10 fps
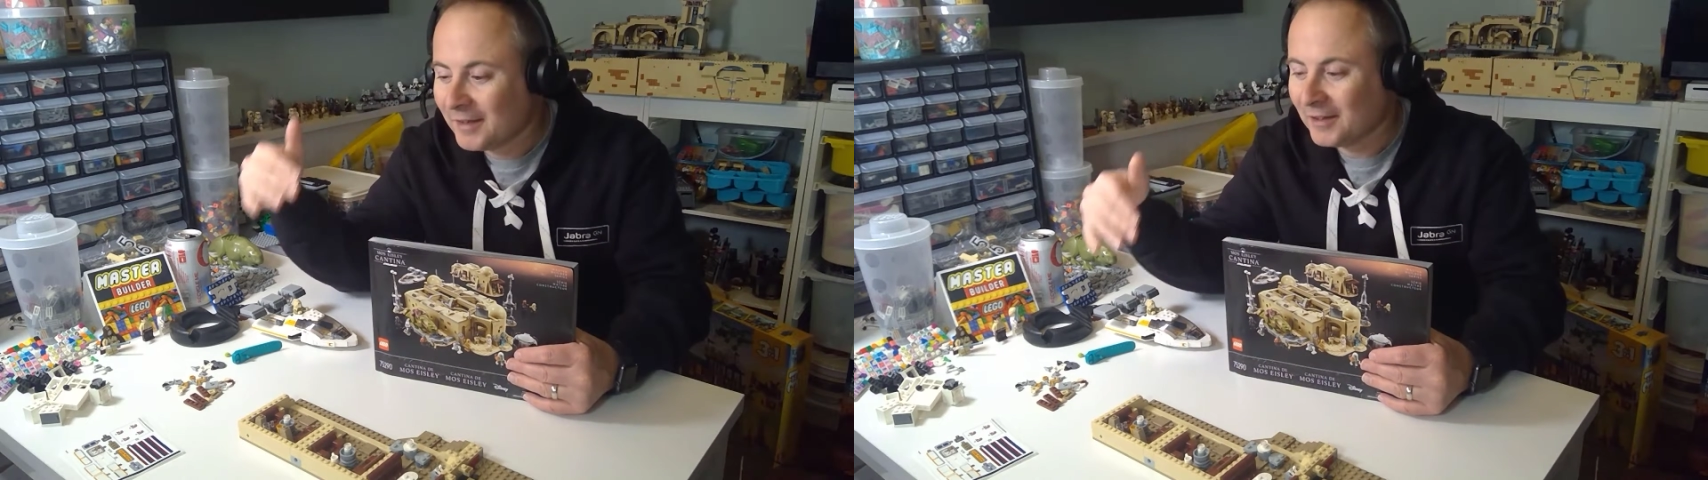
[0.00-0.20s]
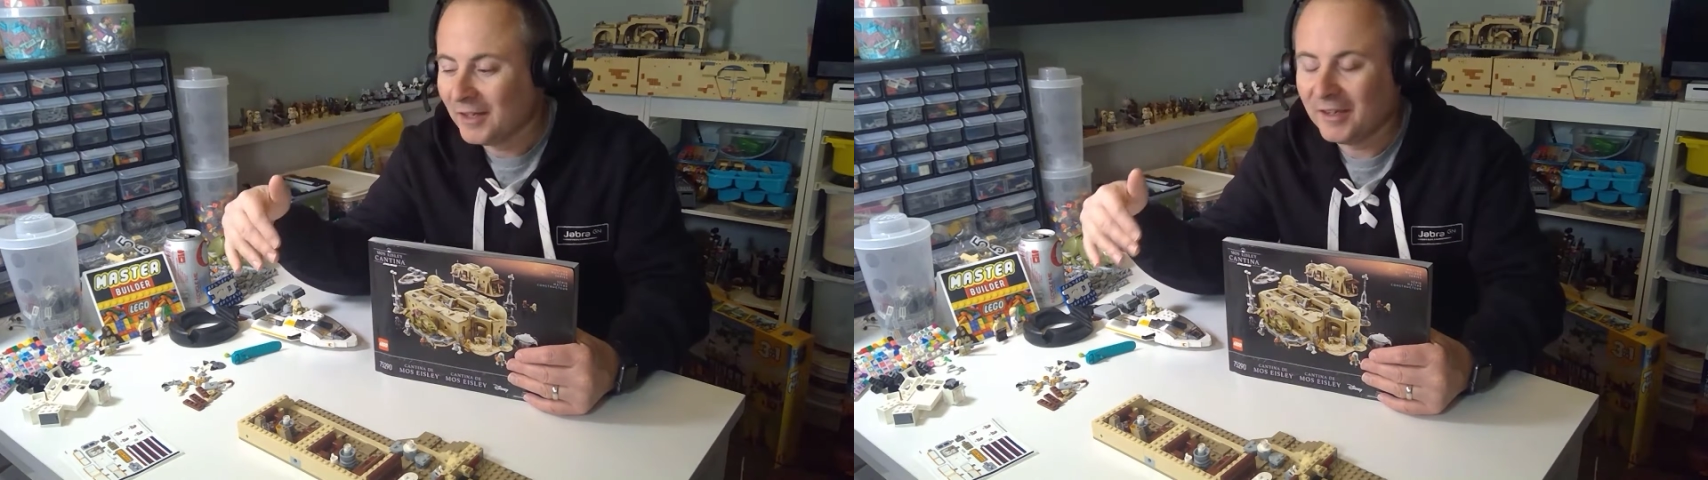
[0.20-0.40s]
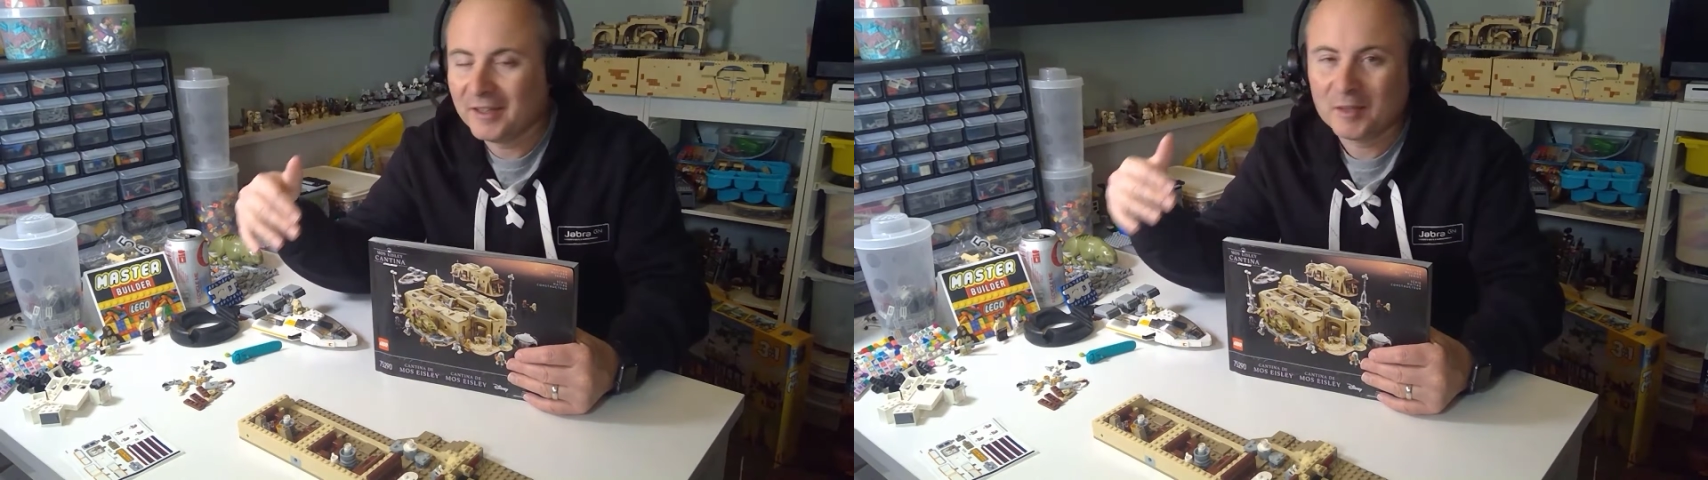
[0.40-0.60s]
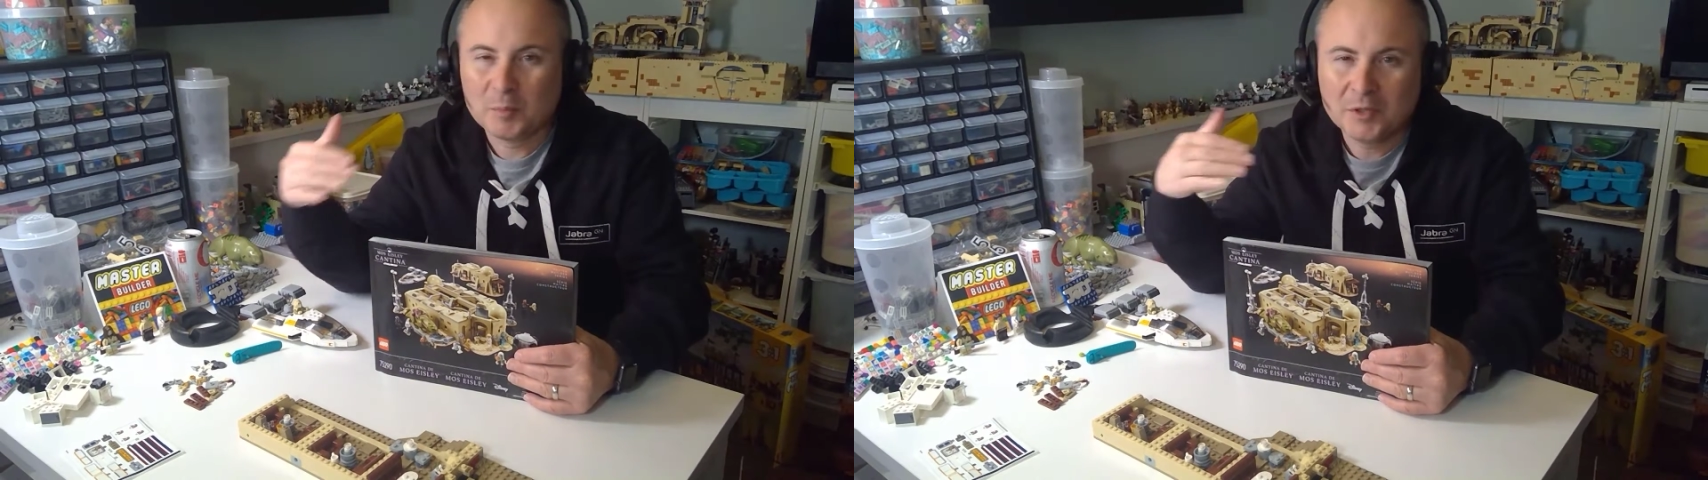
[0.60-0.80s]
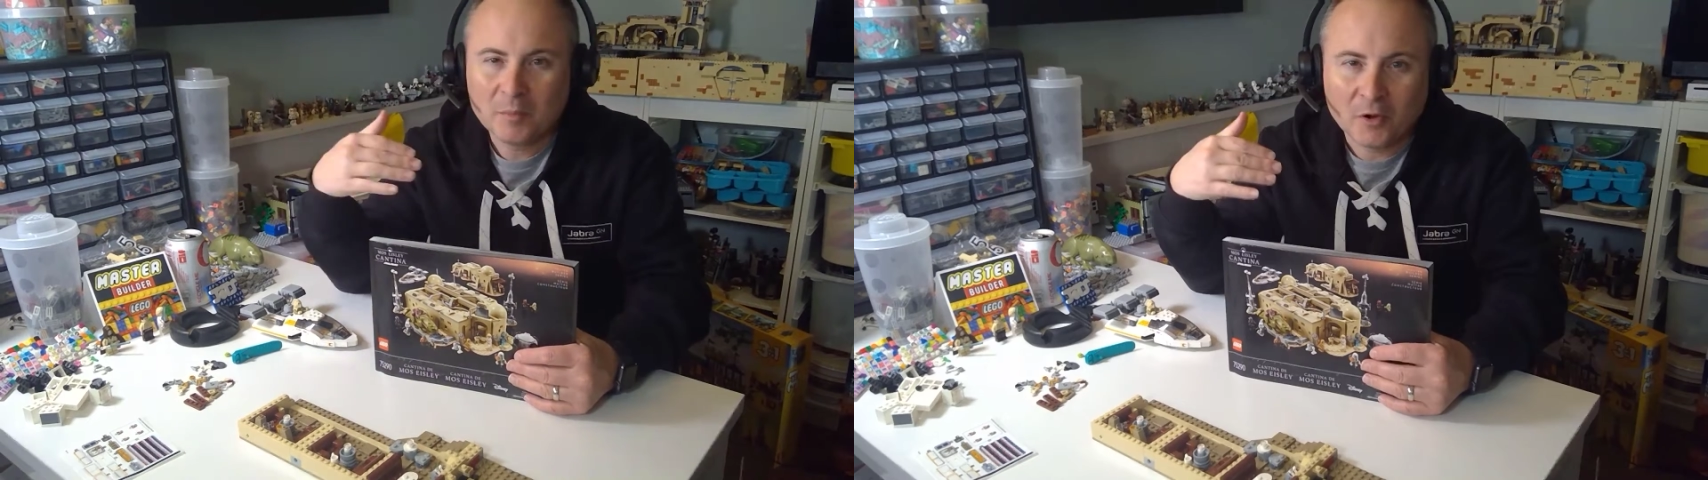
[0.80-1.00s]
like,
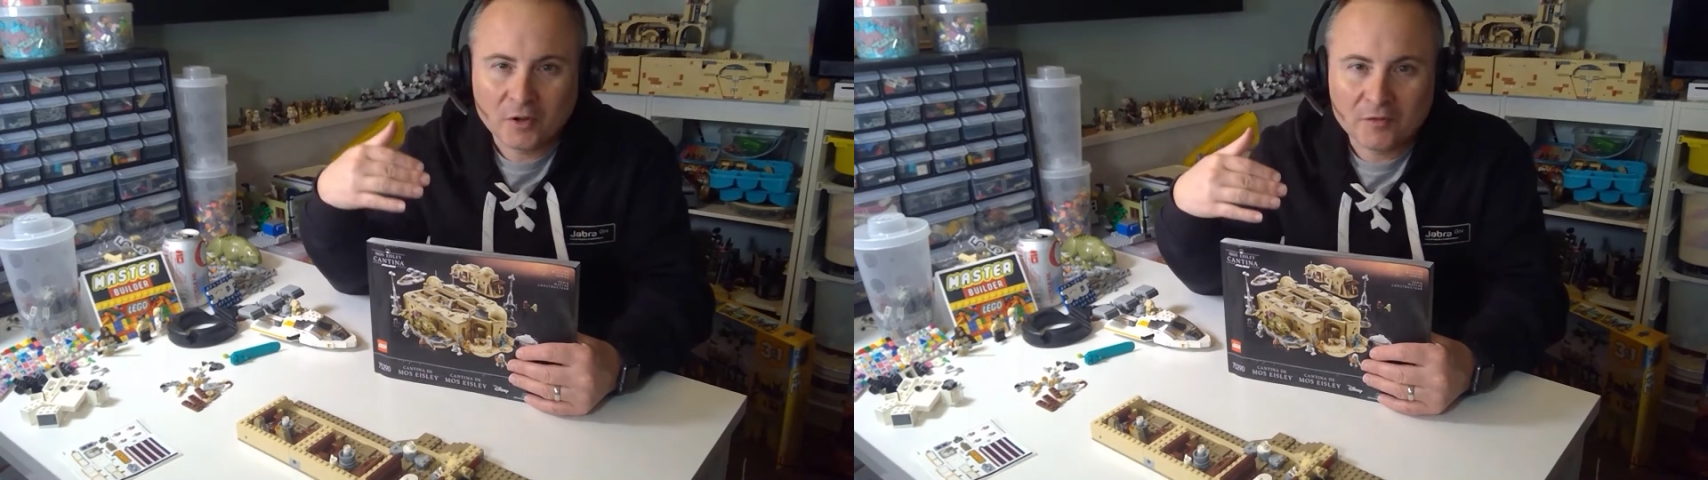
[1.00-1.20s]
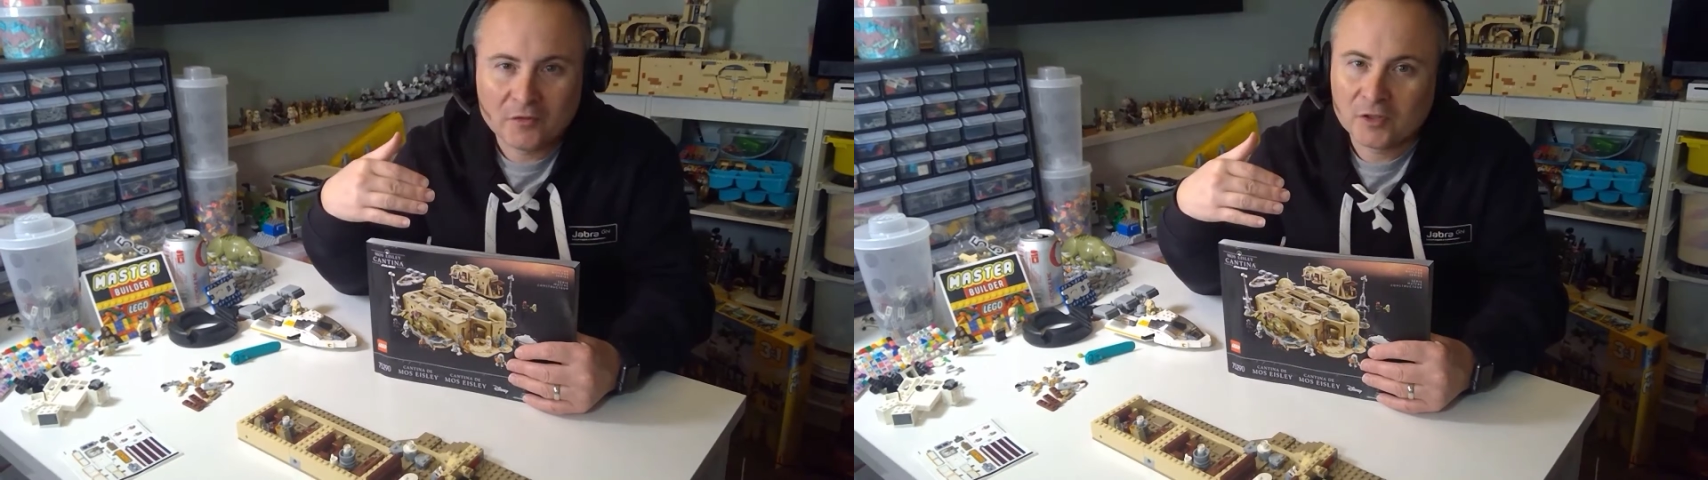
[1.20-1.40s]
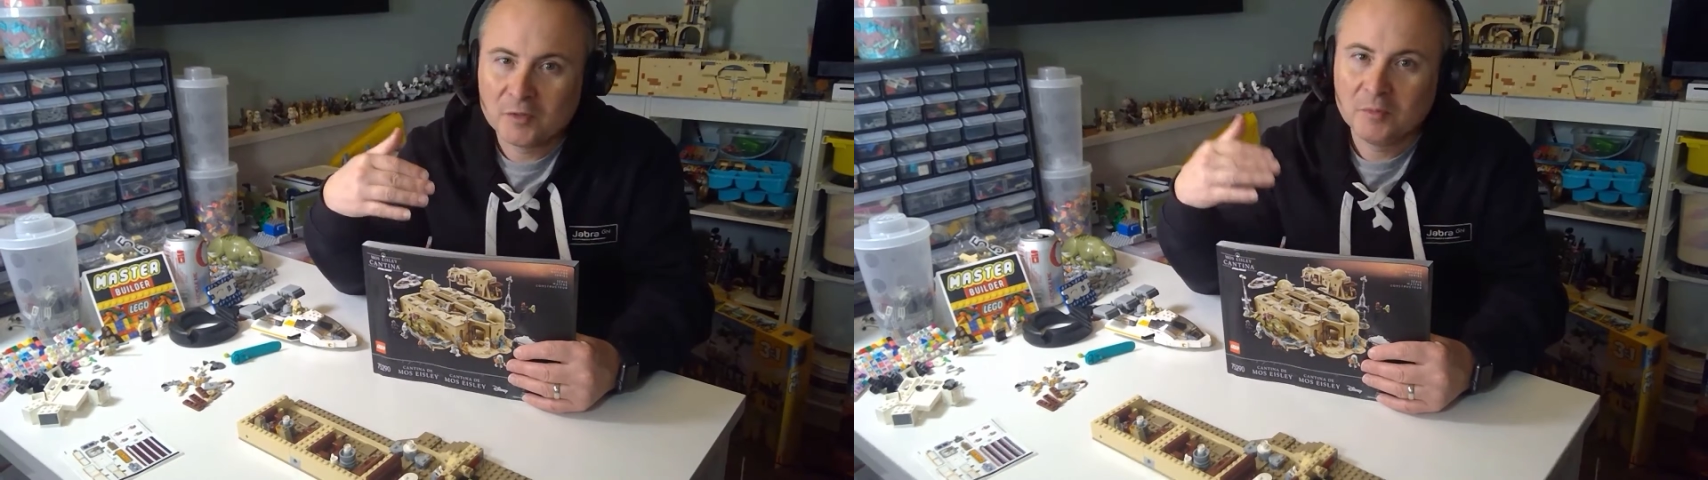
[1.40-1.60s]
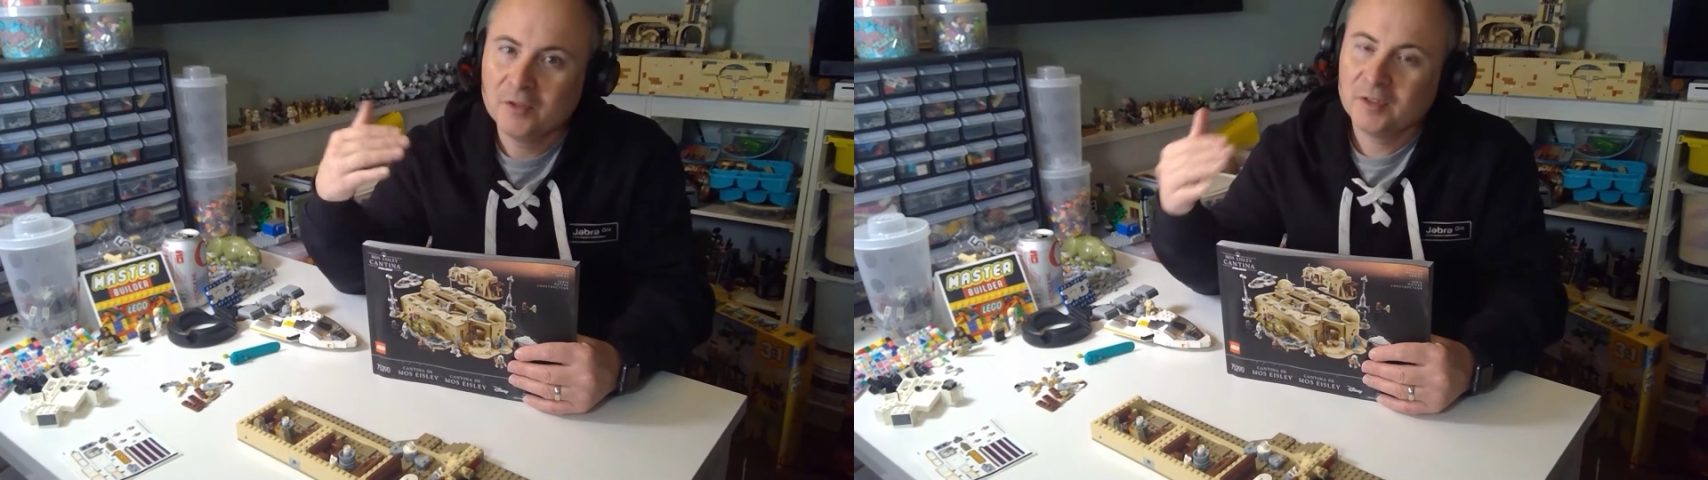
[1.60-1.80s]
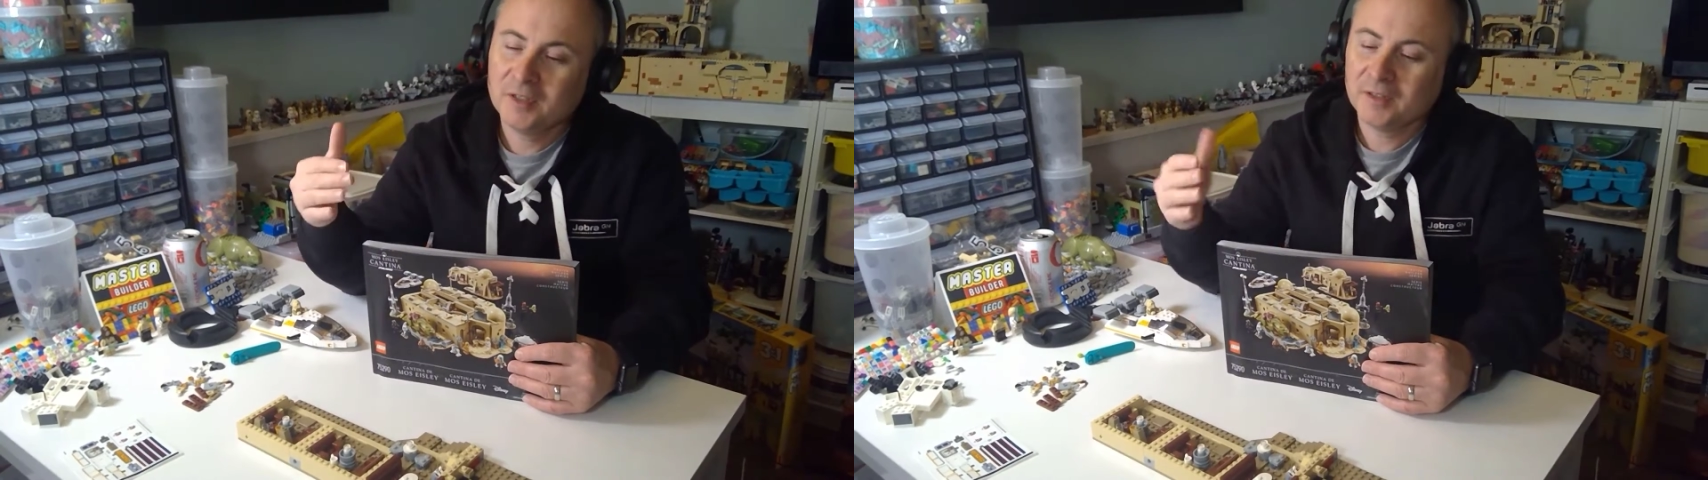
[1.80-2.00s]
be part of the
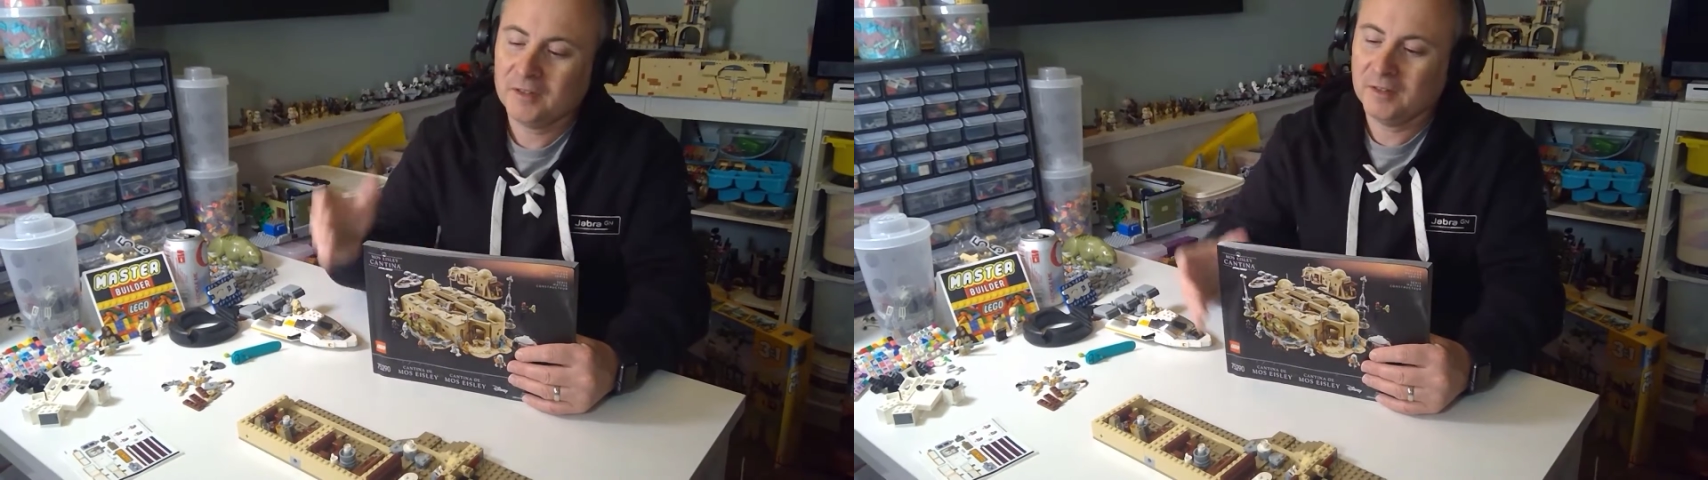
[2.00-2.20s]
community.